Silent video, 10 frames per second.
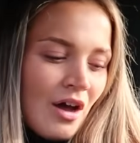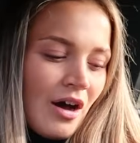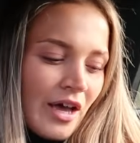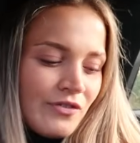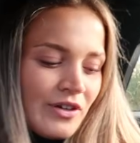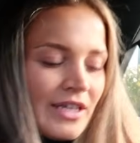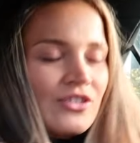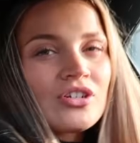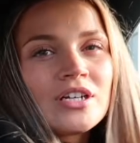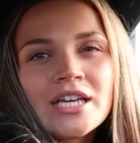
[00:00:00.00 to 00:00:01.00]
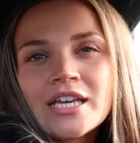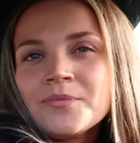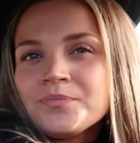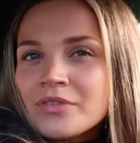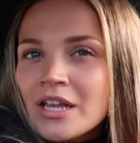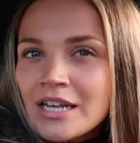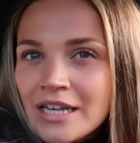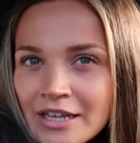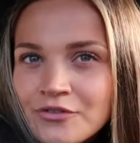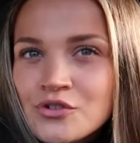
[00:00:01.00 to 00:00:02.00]
Christmas. I've literally
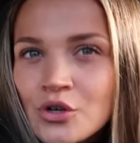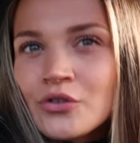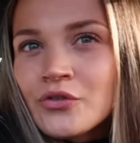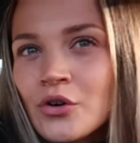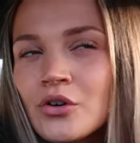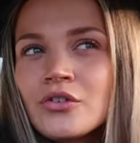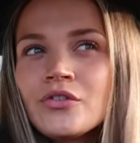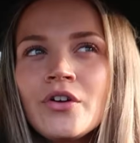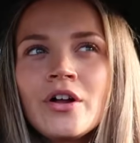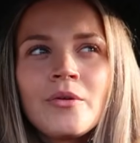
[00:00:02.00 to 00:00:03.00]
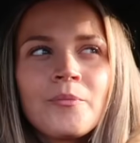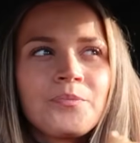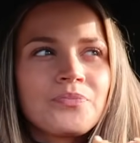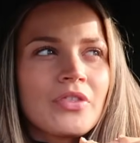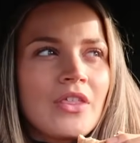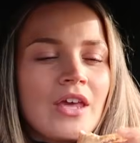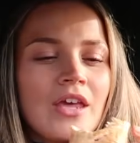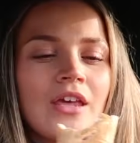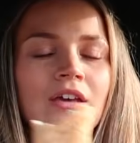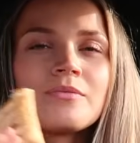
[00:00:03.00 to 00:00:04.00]
lived off of
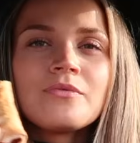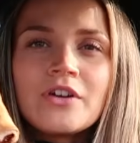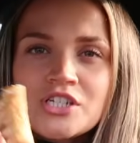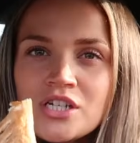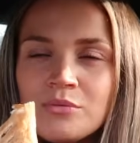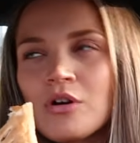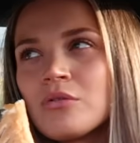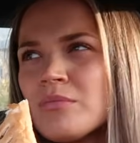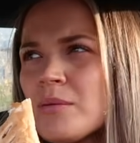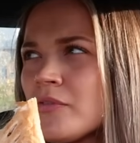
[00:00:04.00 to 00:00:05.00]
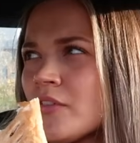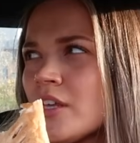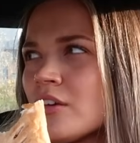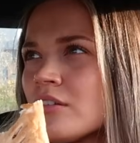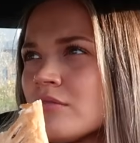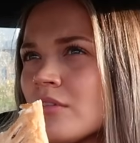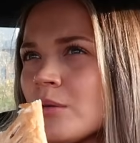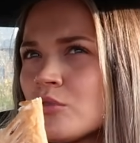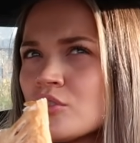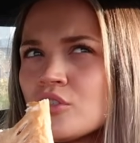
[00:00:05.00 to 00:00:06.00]
the vegetable... Well, maybe vegan.
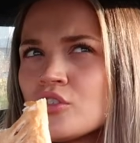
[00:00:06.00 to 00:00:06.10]
I'm not too sure.